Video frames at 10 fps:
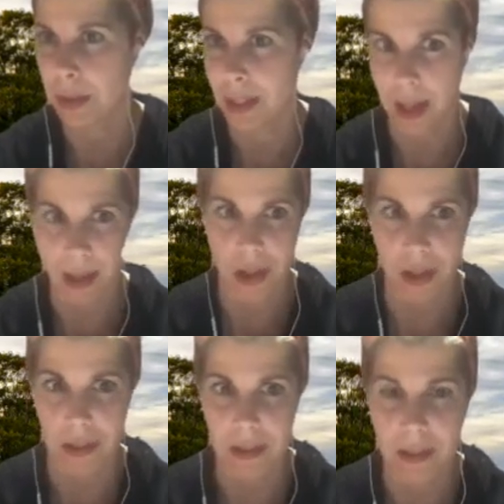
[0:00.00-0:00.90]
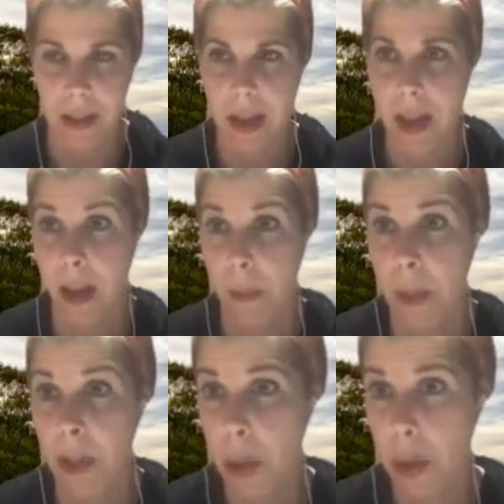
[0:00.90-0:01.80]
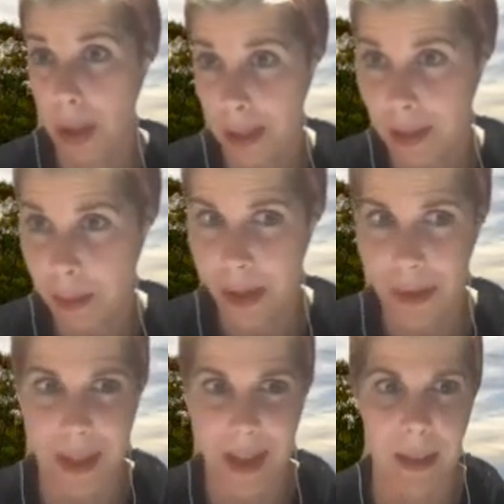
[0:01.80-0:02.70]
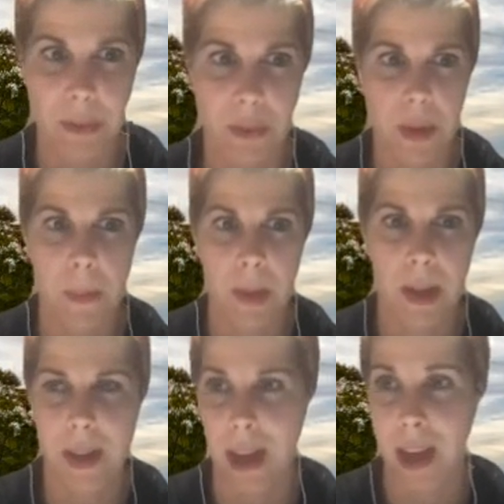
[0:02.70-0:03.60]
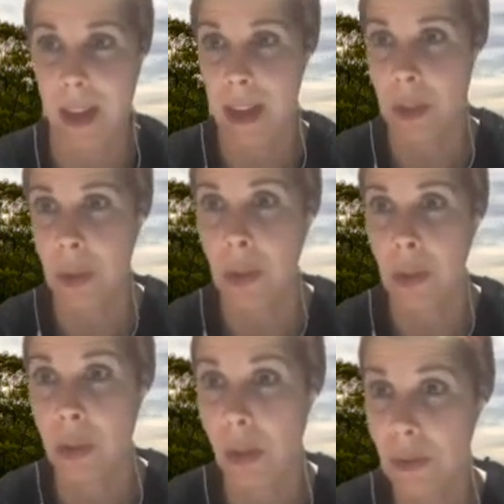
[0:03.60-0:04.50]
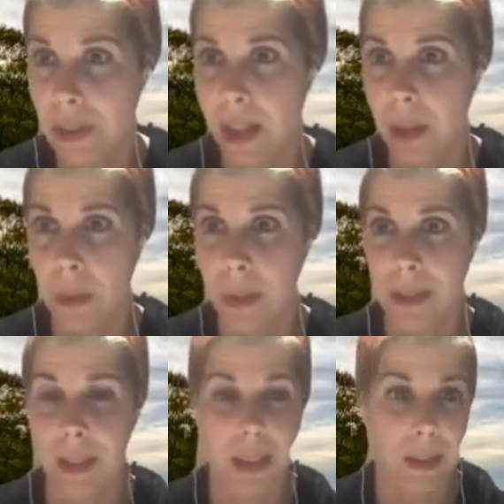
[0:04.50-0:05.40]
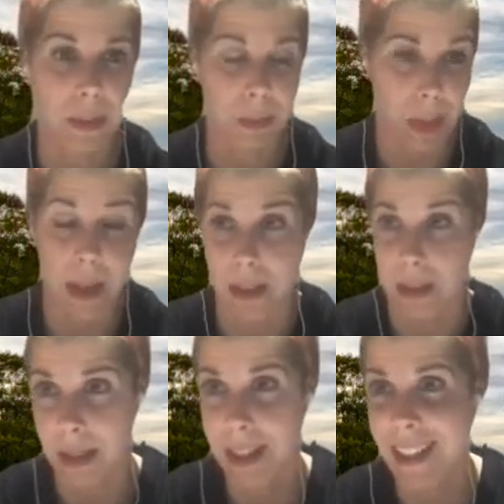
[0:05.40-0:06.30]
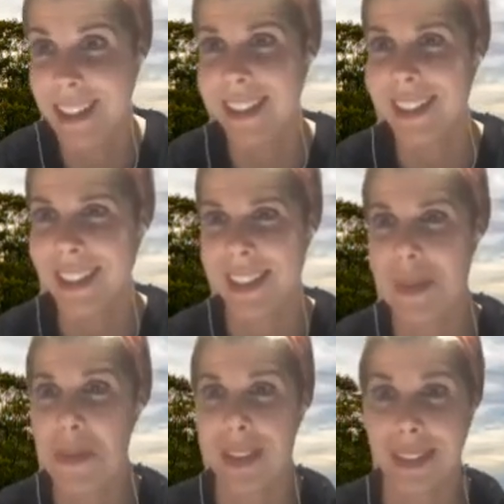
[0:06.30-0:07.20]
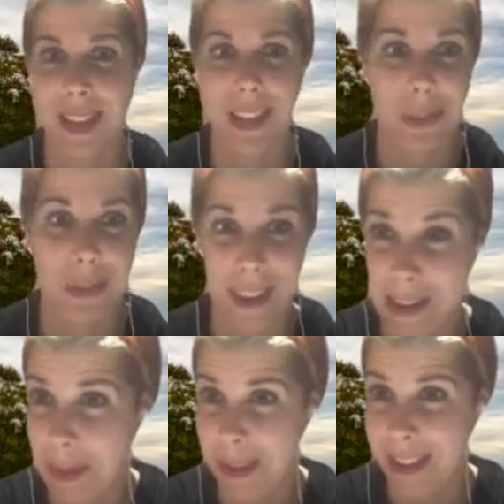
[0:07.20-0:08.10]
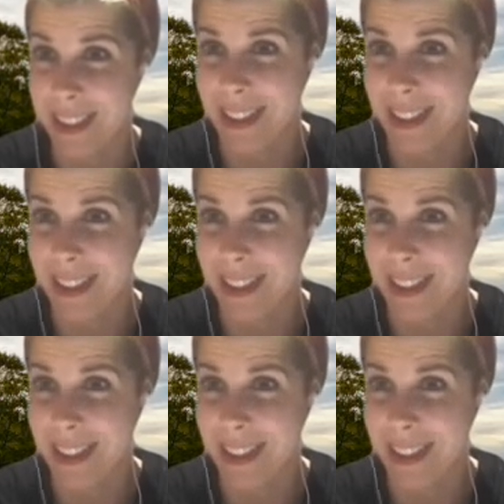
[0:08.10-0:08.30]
actions. We know a lot about that from Alejandro Jodorowsky, who is a psychotherapist,